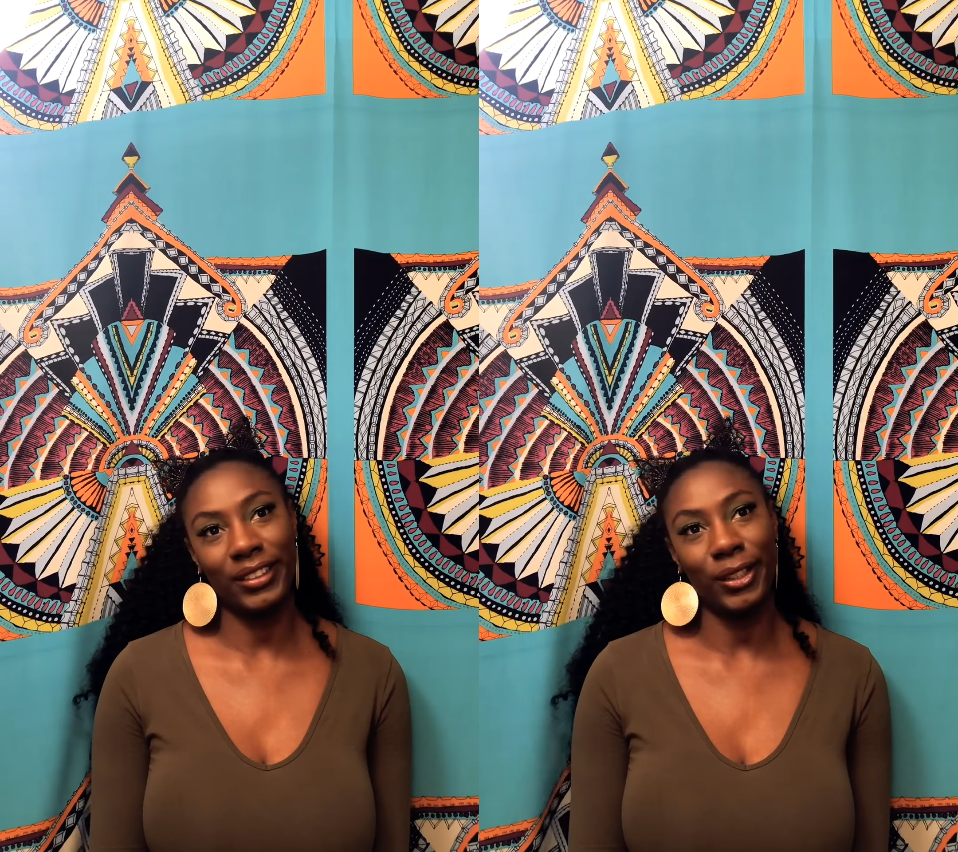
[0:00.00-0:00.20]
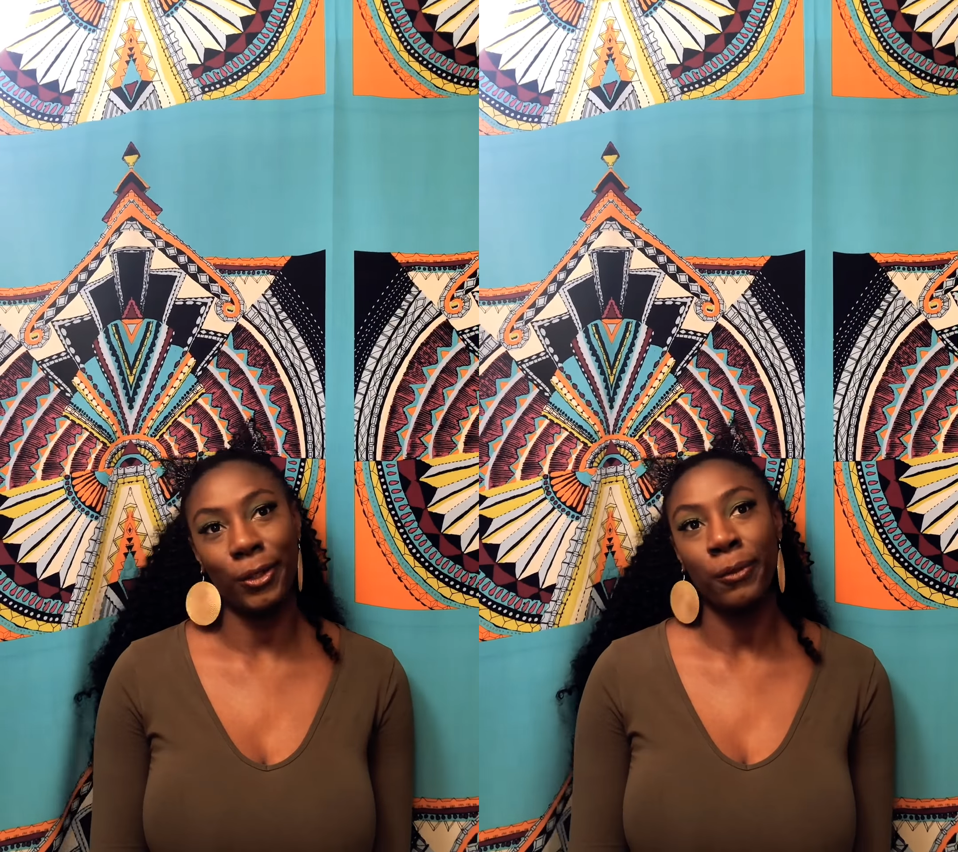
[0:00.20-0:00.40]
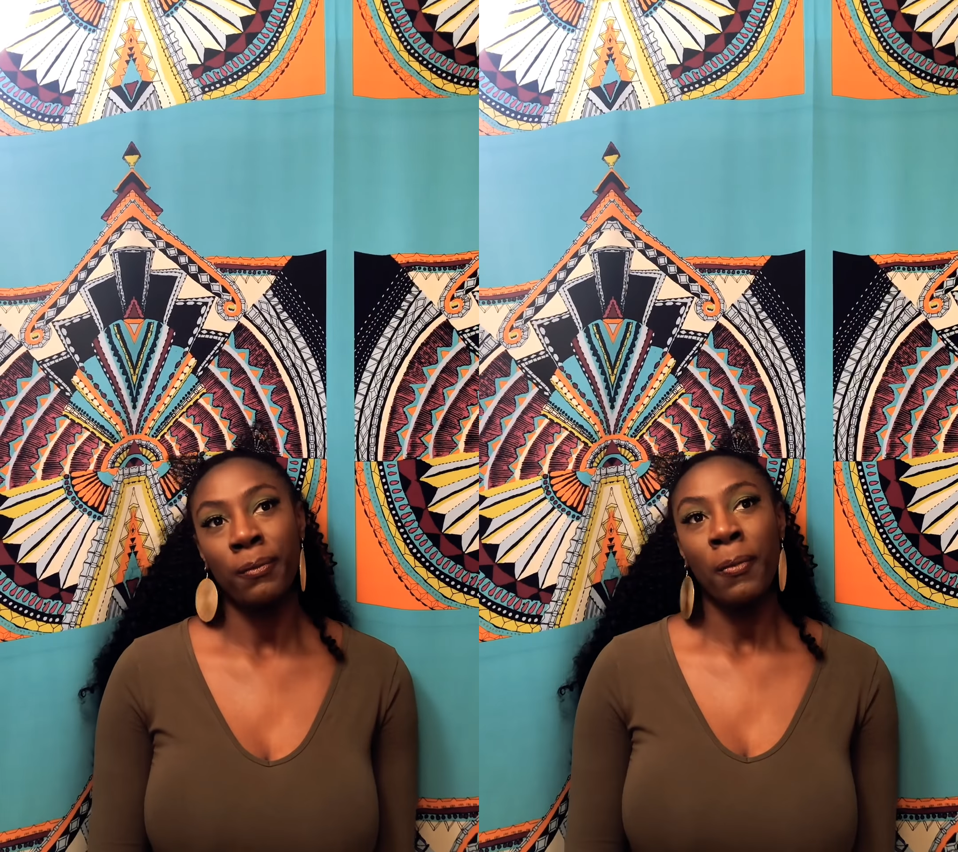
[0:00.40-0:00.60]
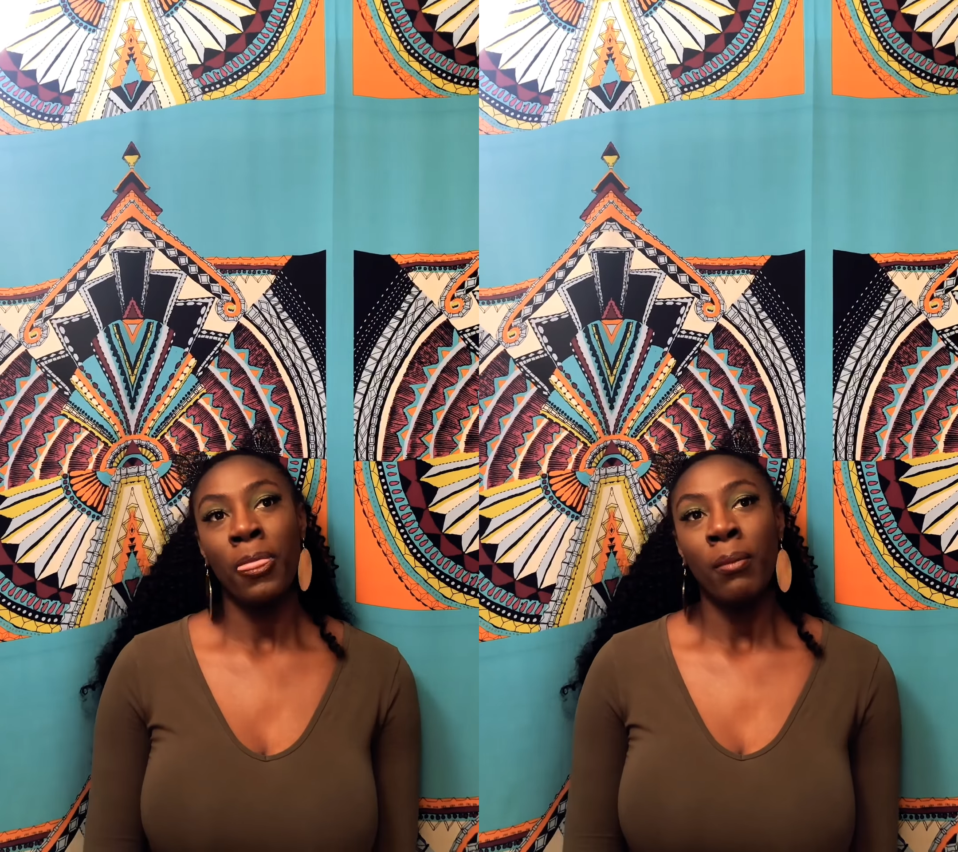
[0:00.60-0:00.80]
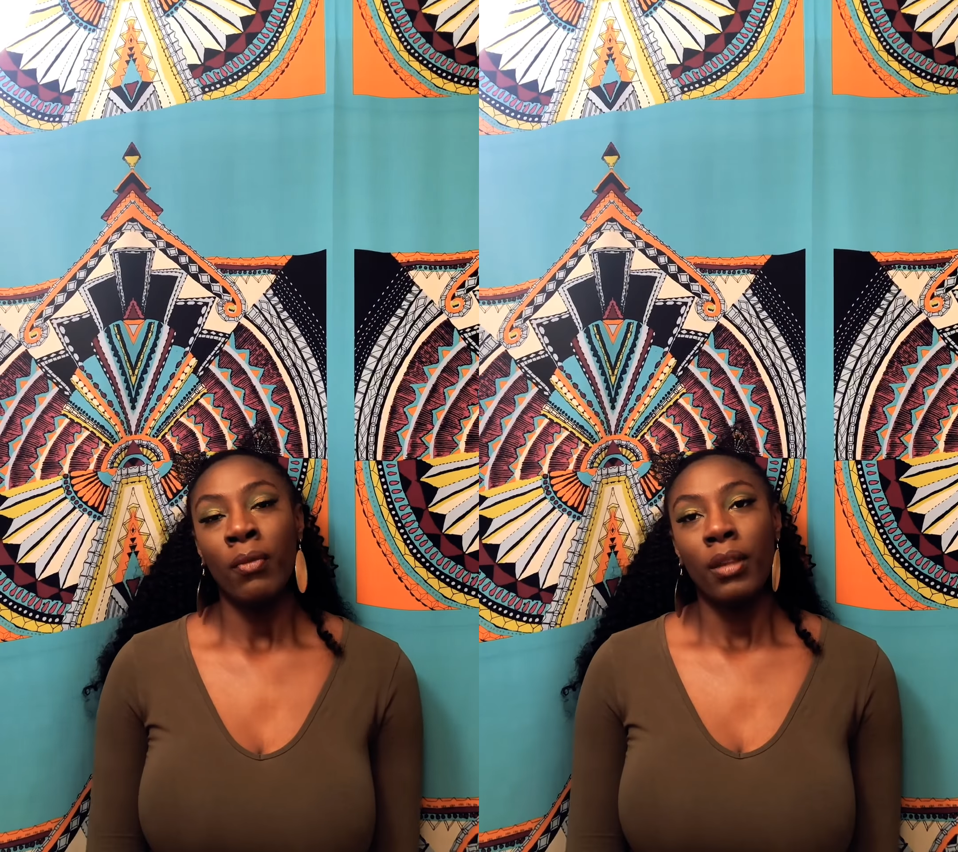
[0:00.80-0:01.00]
So
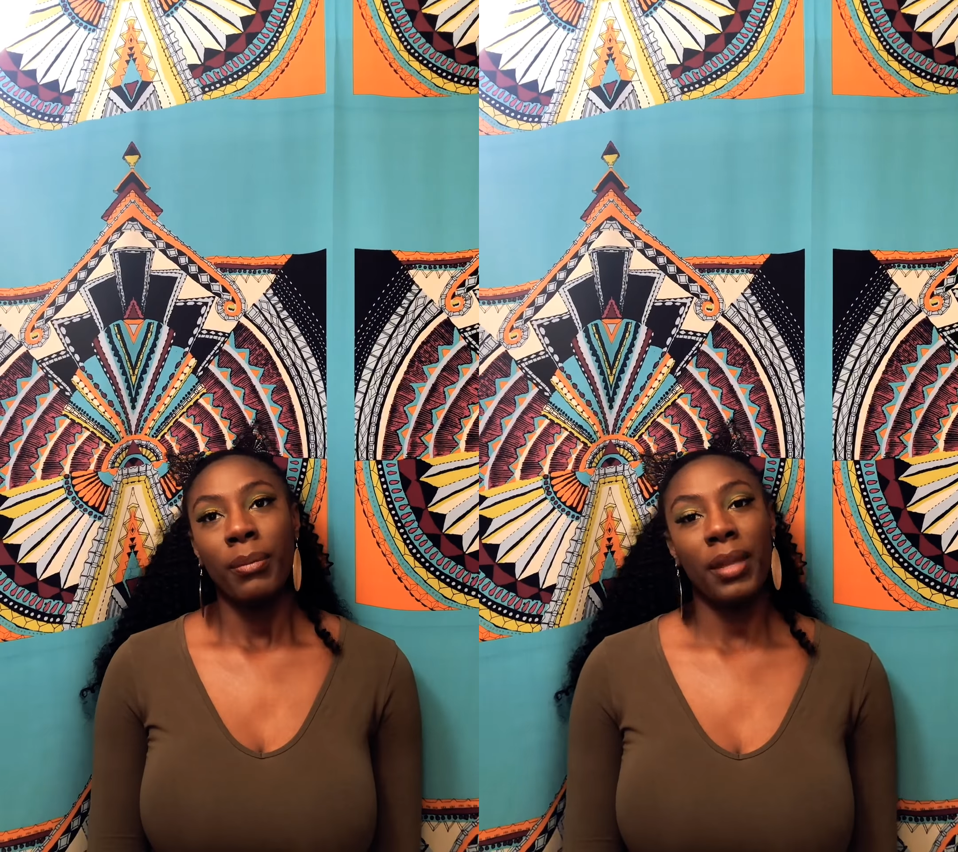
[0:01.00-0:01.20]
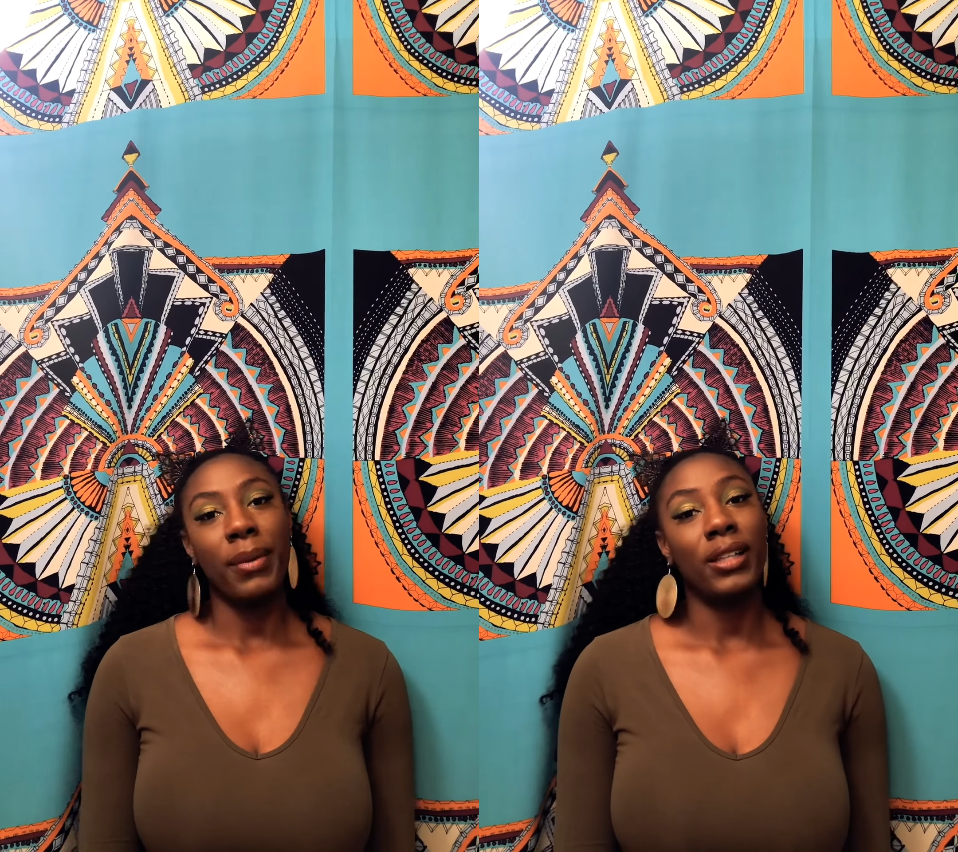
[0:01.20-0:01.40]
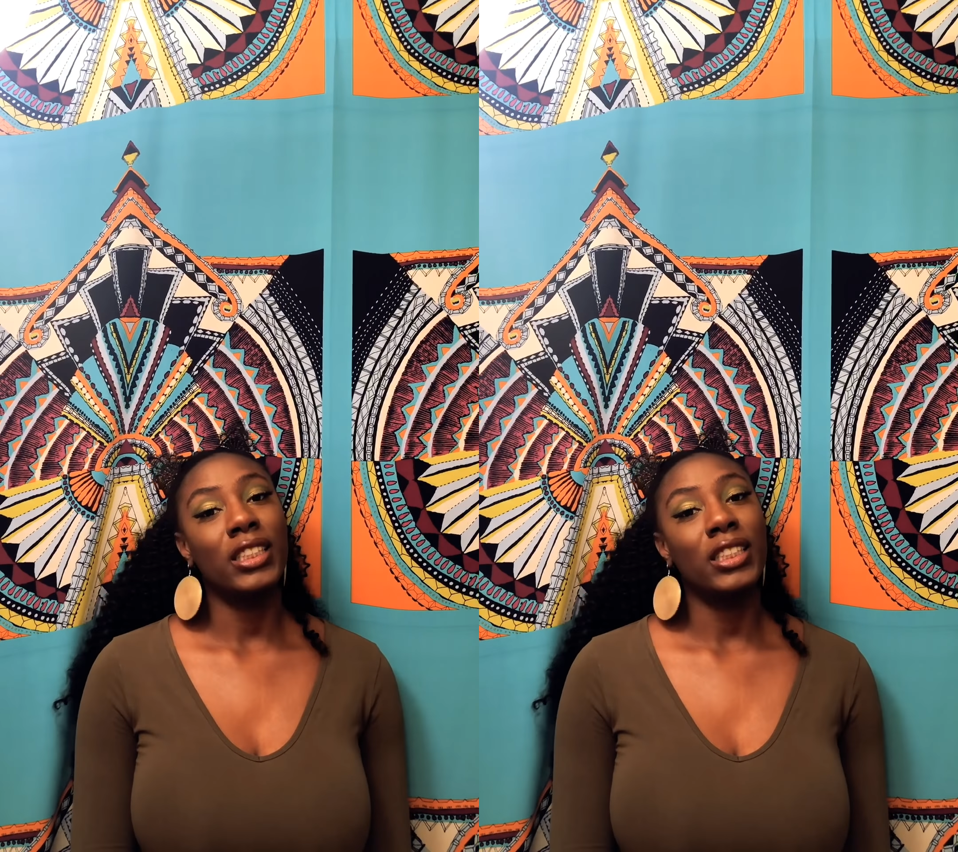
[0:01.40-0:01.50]
me and my